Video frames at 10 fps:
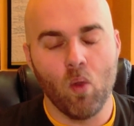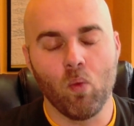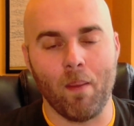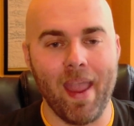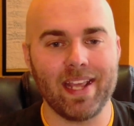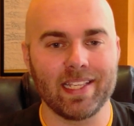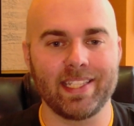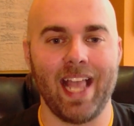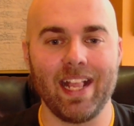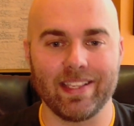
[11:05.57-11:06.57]
What makes
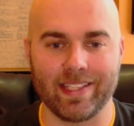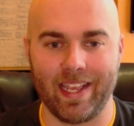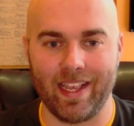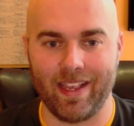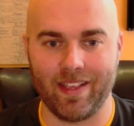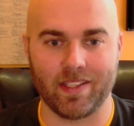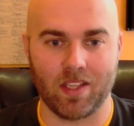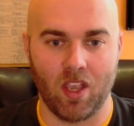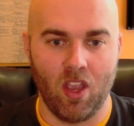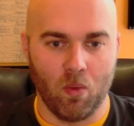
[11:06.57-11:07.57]
sense
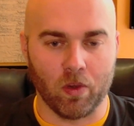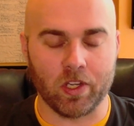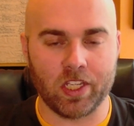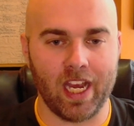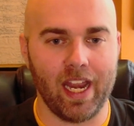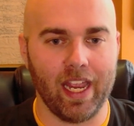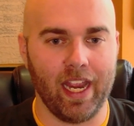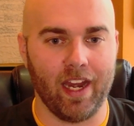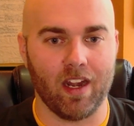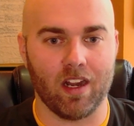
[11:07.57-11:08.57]
is we're
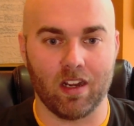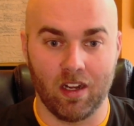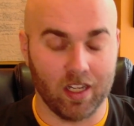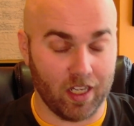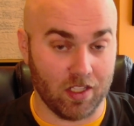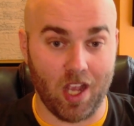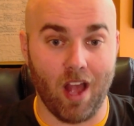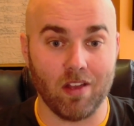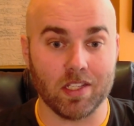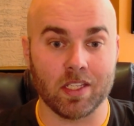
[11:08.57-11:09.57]
sitting here,
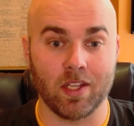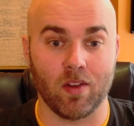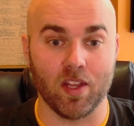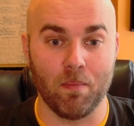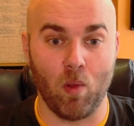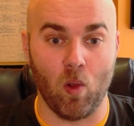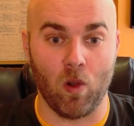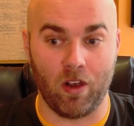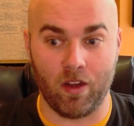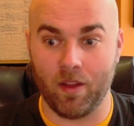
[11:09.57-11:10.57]
Gonzalez is still on the
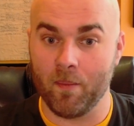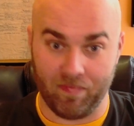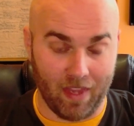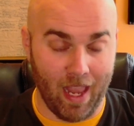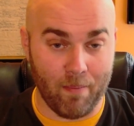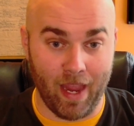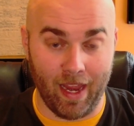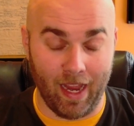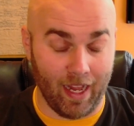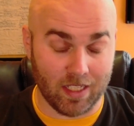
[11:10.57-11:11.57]
board.
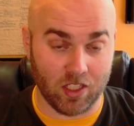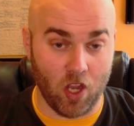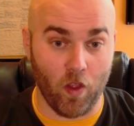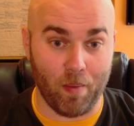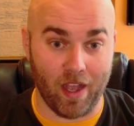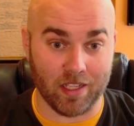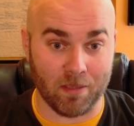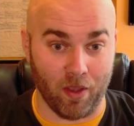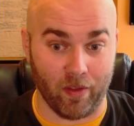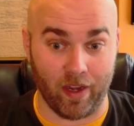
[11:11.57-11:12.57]
It's a totally
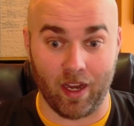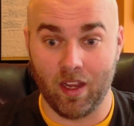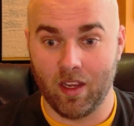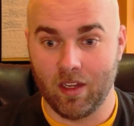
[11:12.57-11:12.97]
possibility.